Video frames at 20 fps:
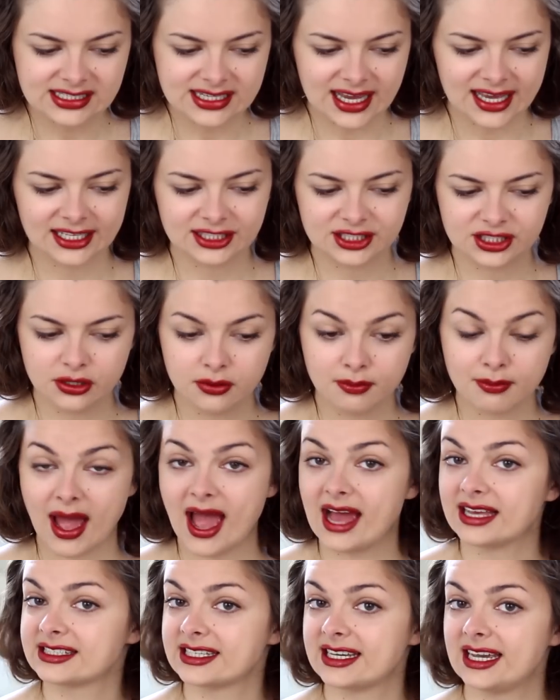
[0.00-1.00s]
decided to
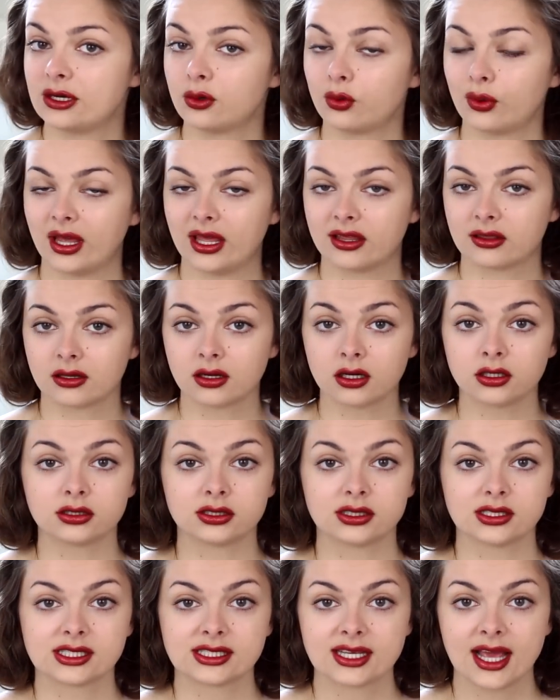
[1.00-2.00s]
mask it with
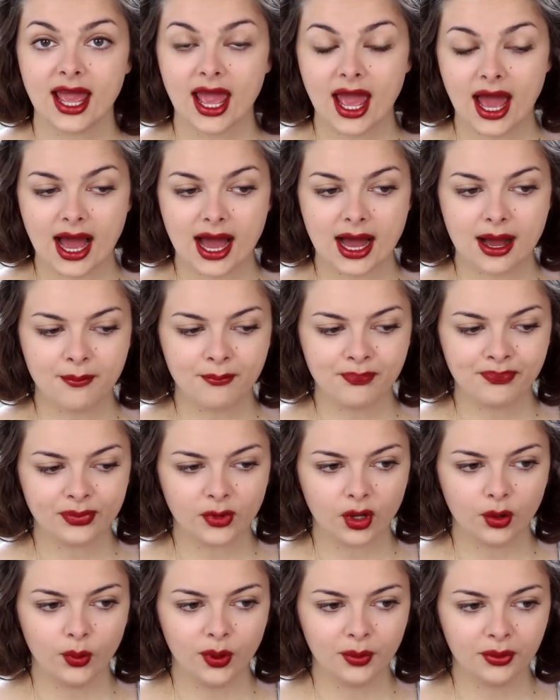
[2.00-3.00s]
curls.
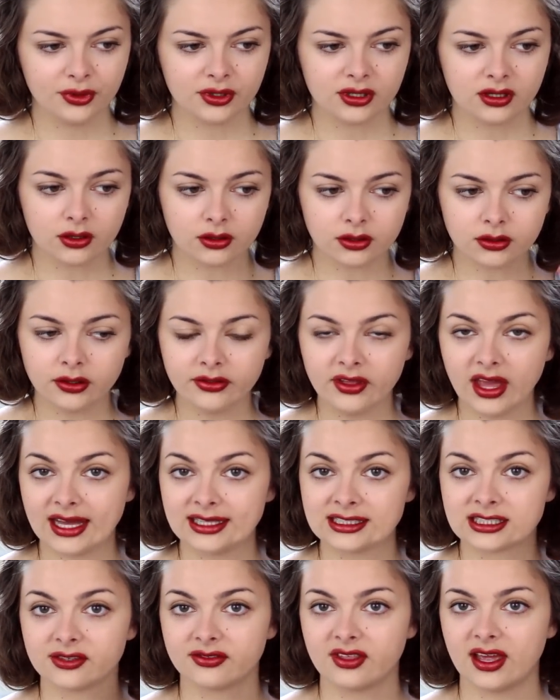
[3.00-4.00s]
Women would curl the
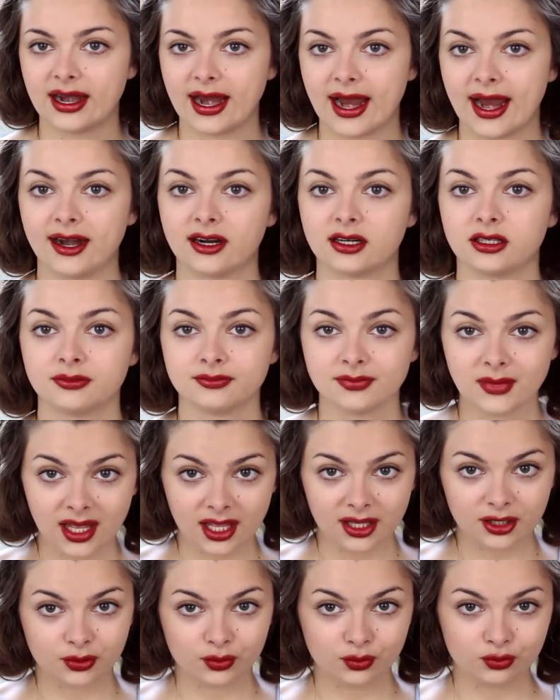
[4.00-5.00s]
ends of their hair,
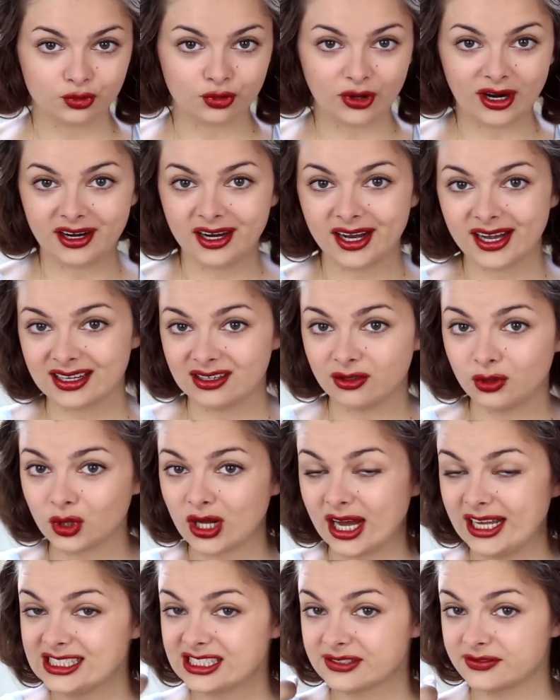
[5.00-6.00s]
wear it in
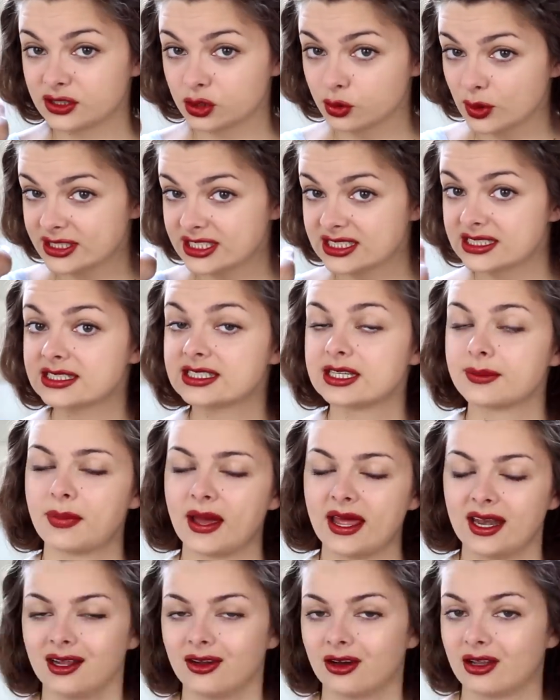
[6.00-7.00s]
all kinds of twists
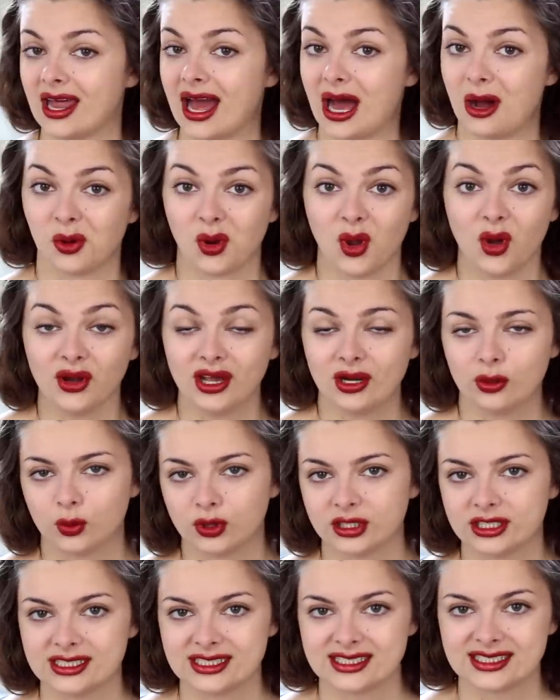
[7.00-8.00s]
depending on how long it
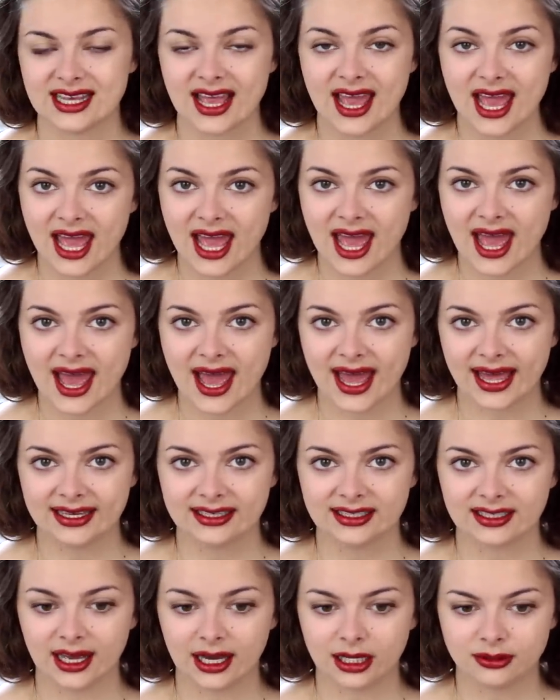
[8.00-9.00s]
was,
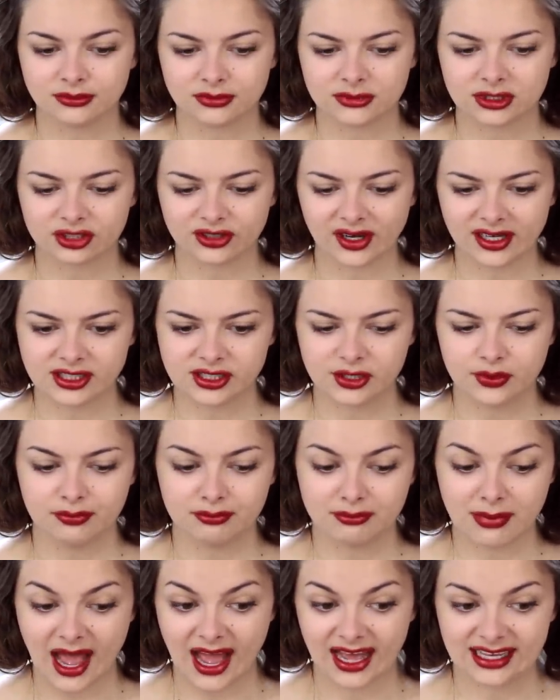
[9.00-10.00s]
and try to
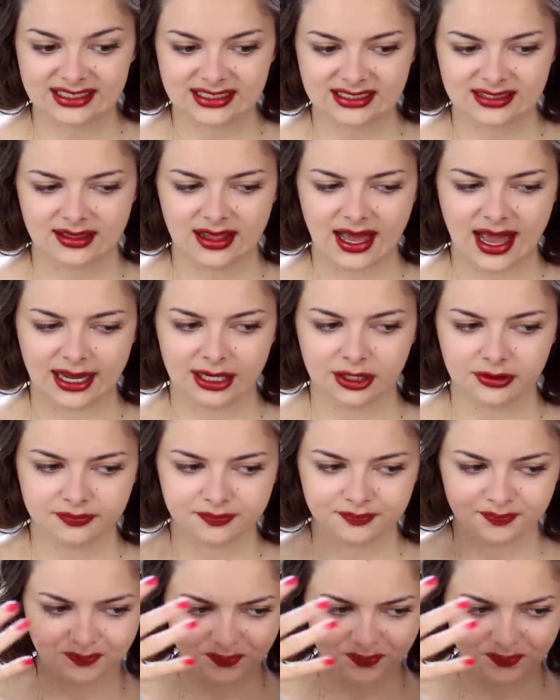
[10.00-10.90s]
mask that